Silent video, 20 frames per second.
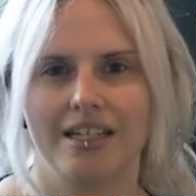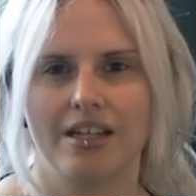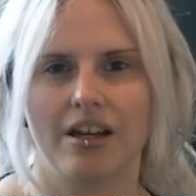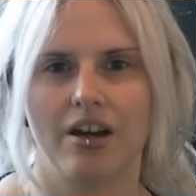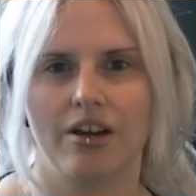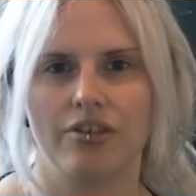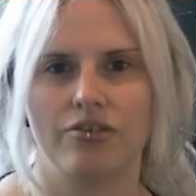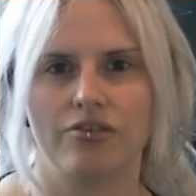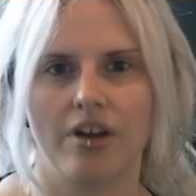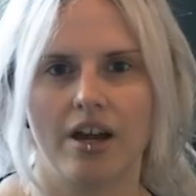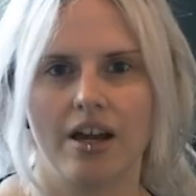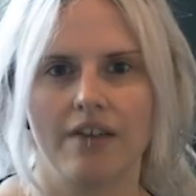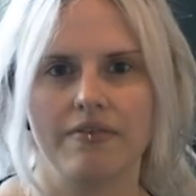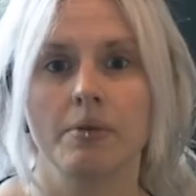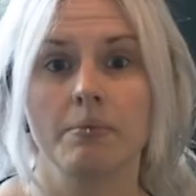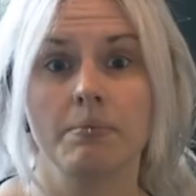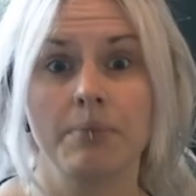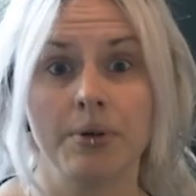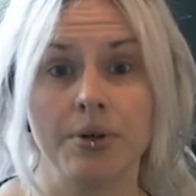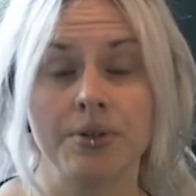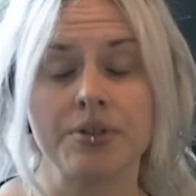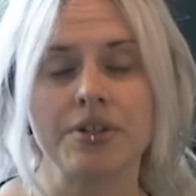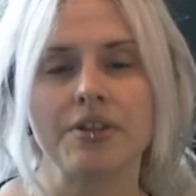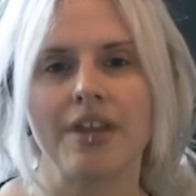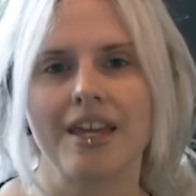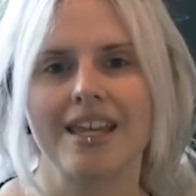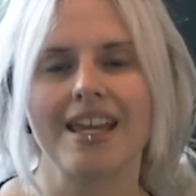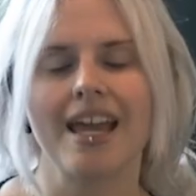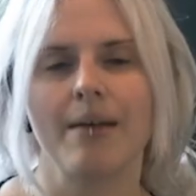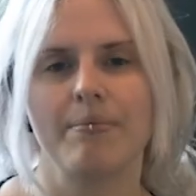hard drives but
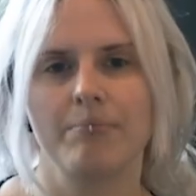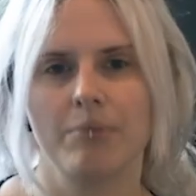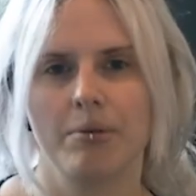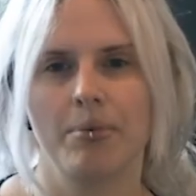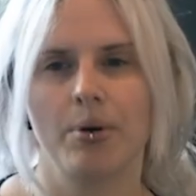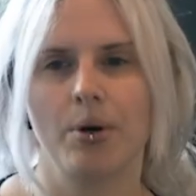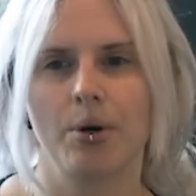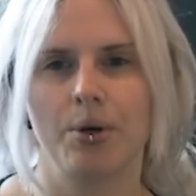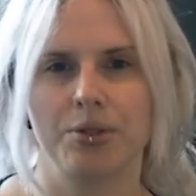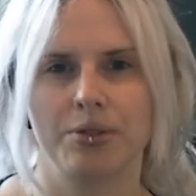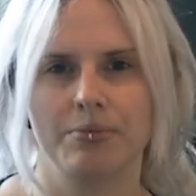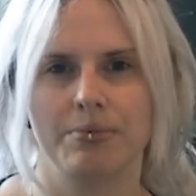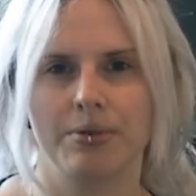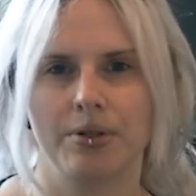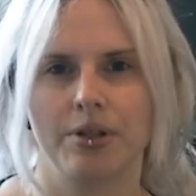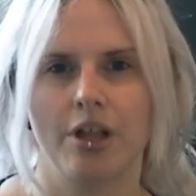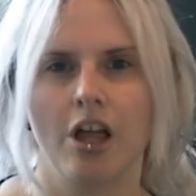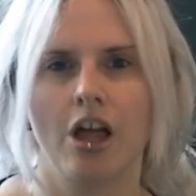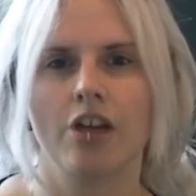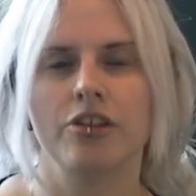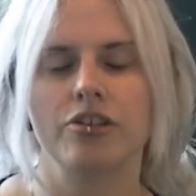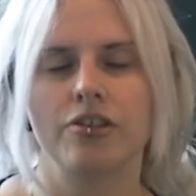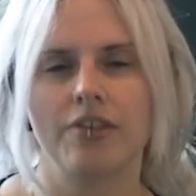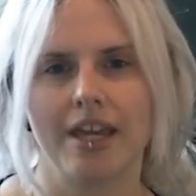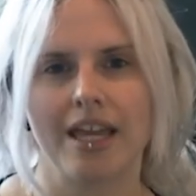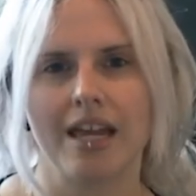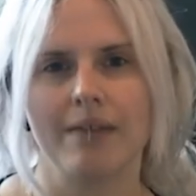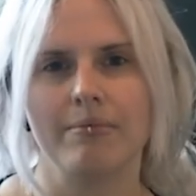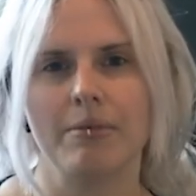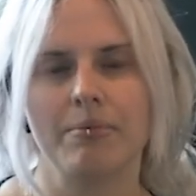they can be portable so they
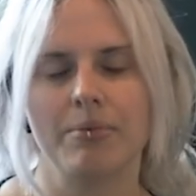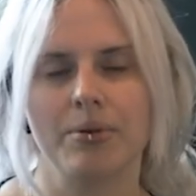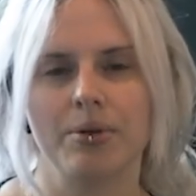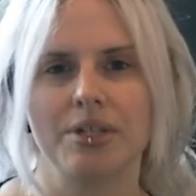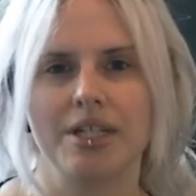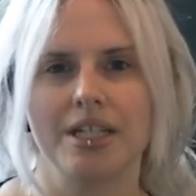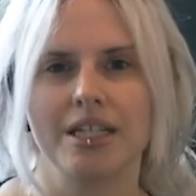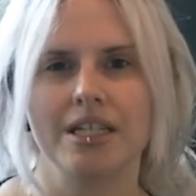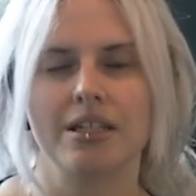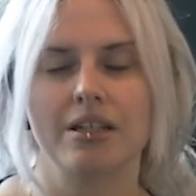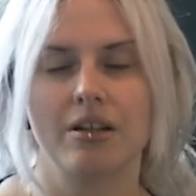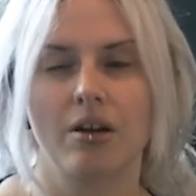can be put into